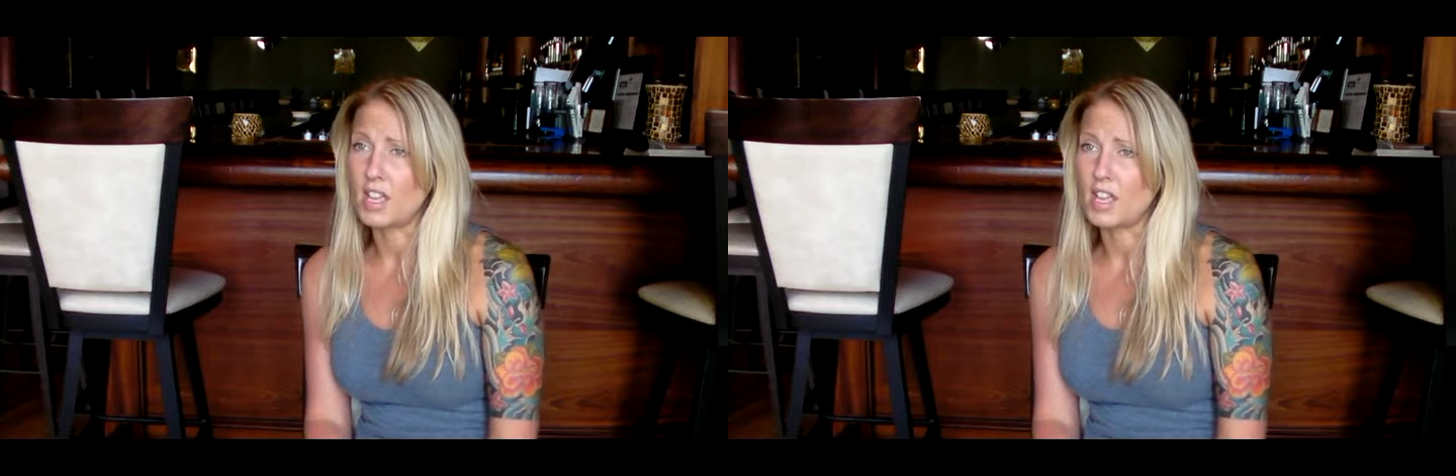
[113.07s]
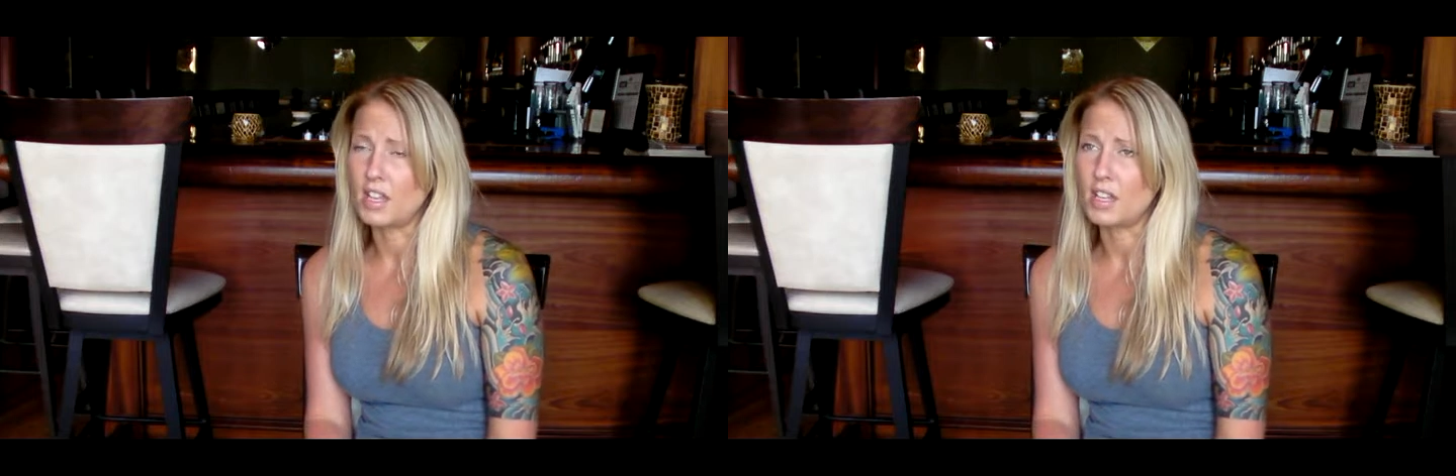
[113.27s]

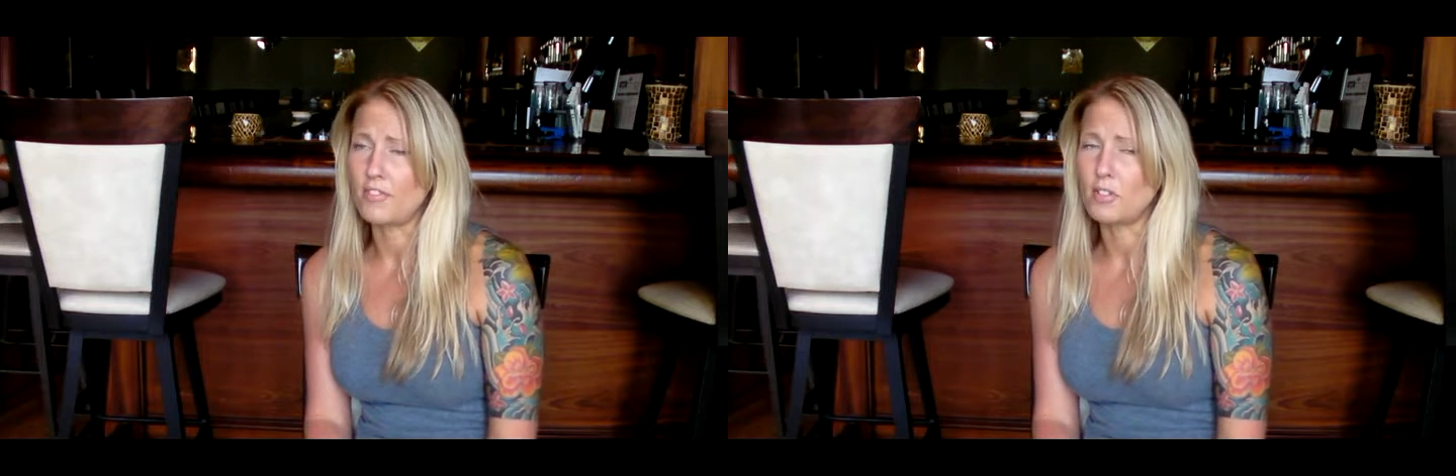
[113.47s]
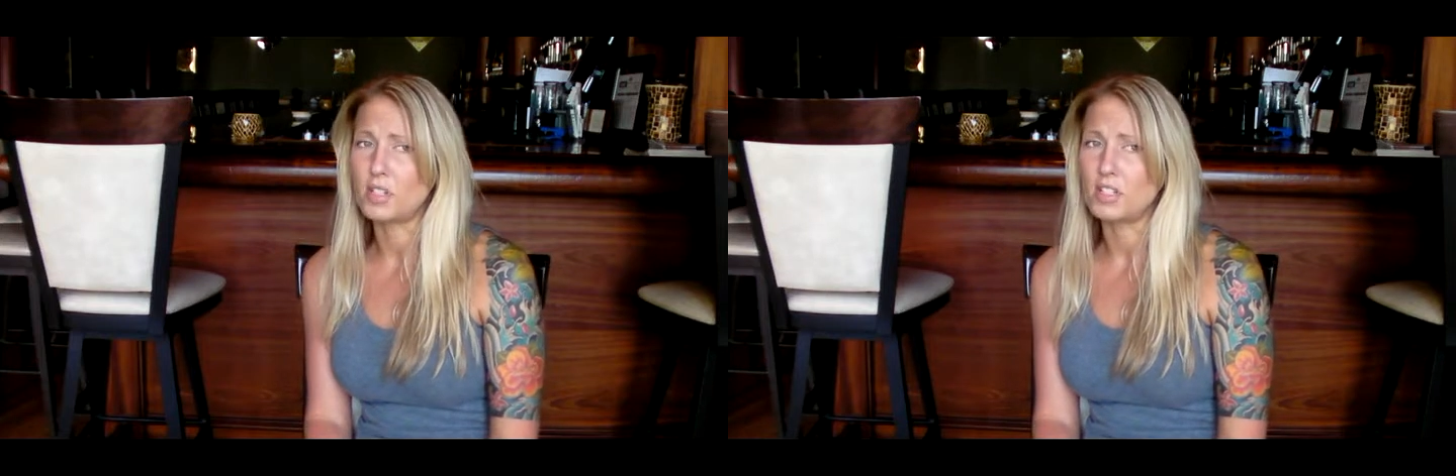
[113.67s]
and
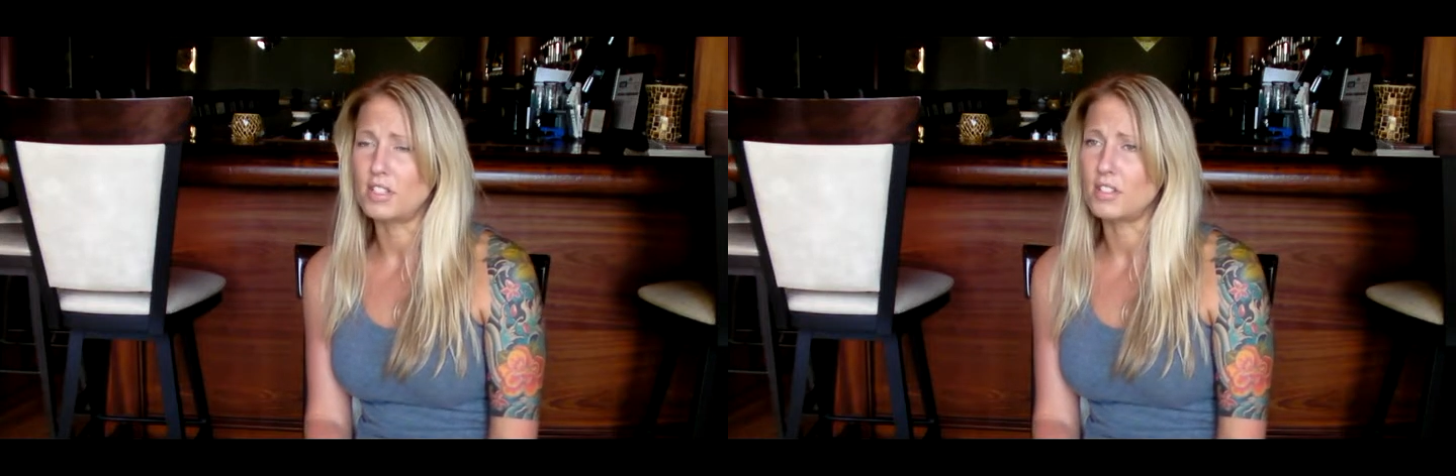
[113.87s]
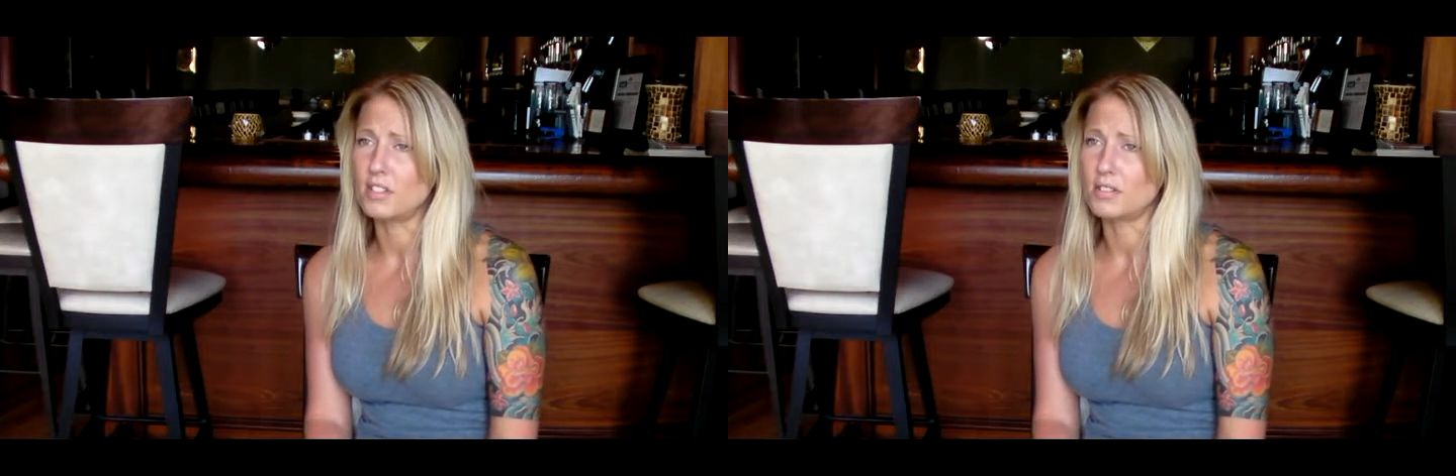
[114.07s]
everybody
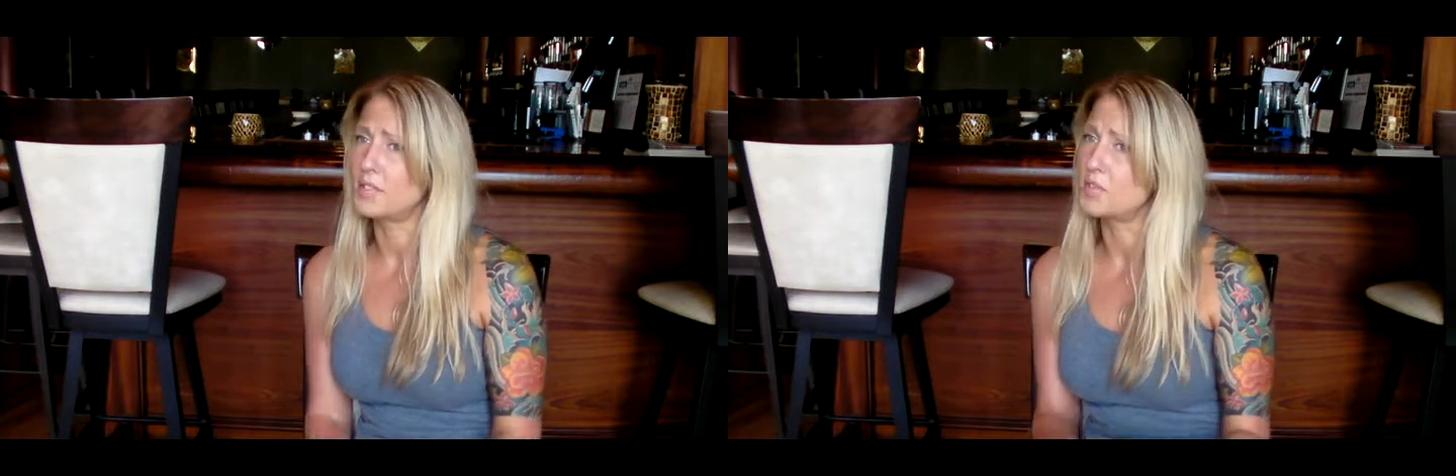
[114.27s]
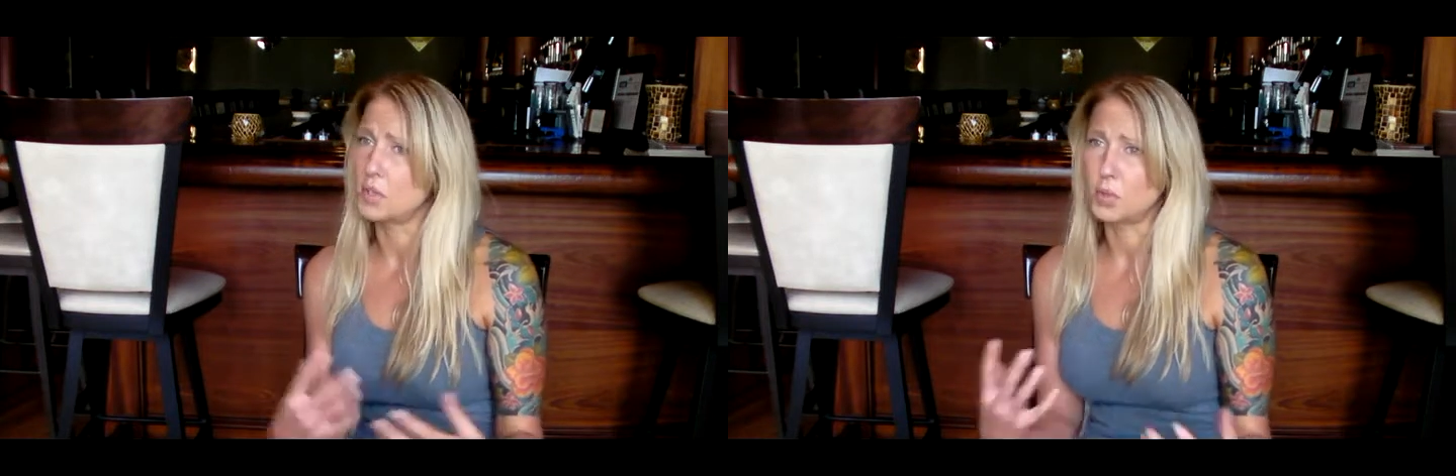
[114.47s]
here
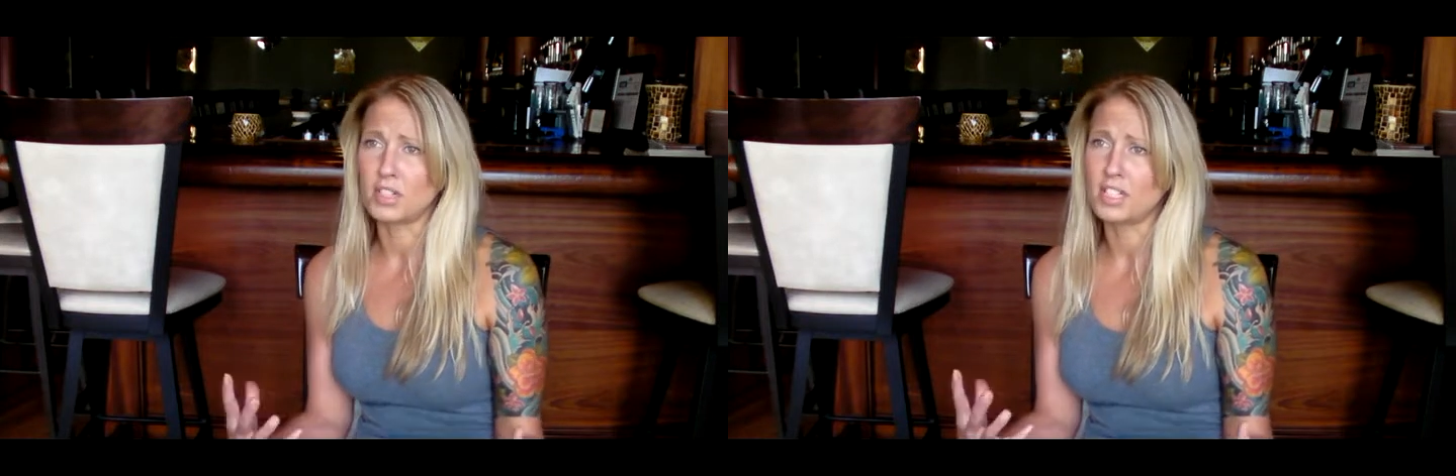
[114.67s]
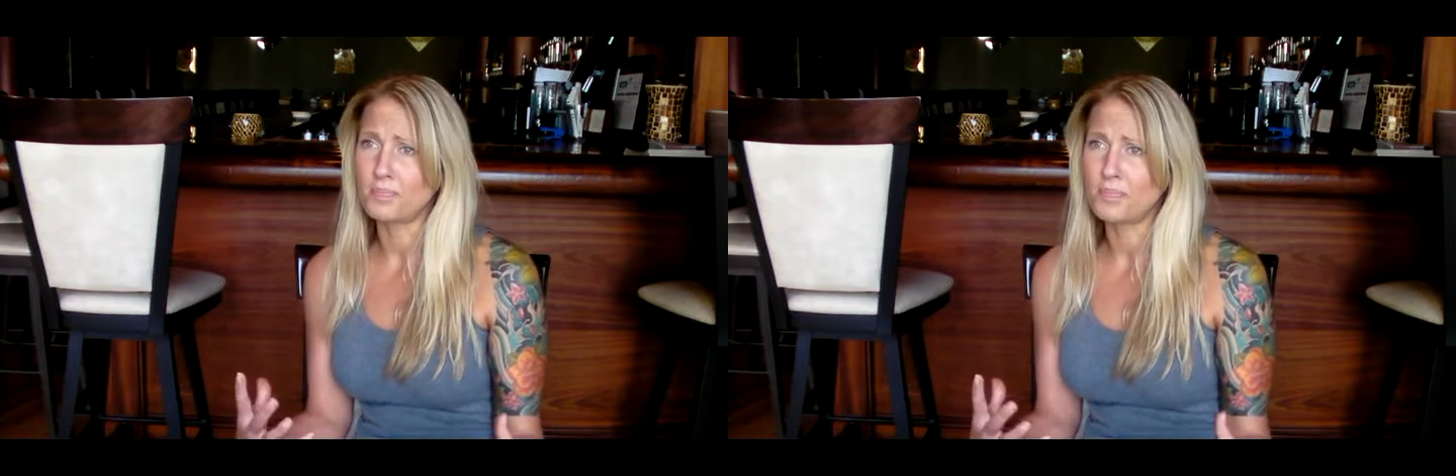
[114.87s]
lives locally.